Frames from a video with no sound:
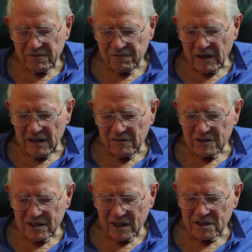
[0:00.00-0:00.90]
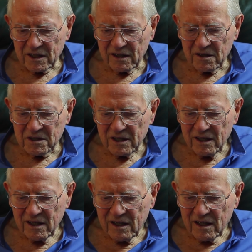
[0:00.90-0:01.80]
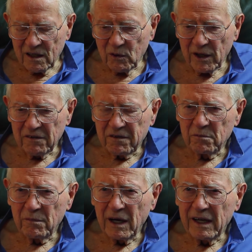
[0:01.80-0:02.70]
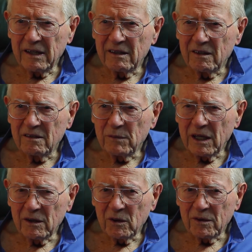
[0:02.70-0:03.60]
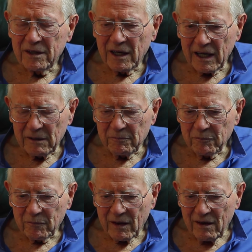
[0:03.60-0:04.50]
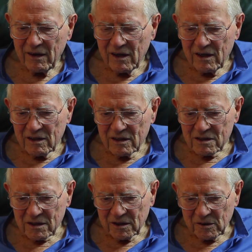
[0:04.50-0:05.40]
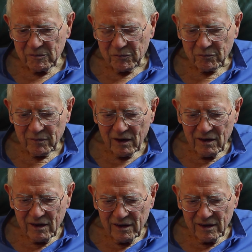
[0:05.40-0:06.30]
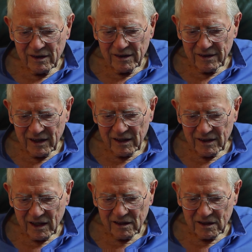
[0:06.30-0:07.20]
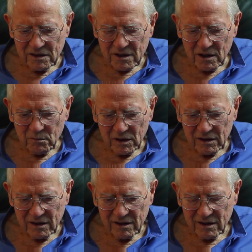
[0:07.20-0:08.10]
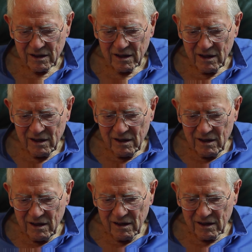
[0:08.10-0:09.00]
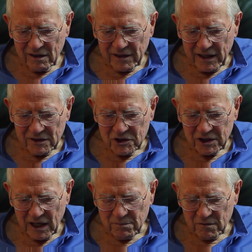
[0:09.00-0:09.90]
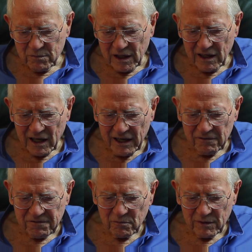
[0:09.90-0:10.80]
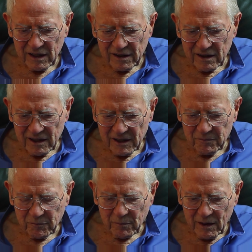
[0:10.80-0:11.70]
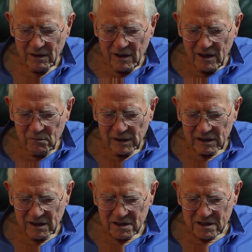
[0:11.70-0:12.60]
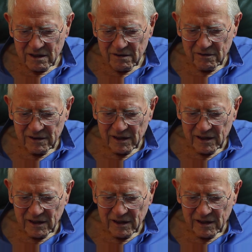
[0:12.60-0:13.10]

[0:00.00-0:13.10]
5 or 6 years away from my own time. So that determined a great shape of my life from then on, because when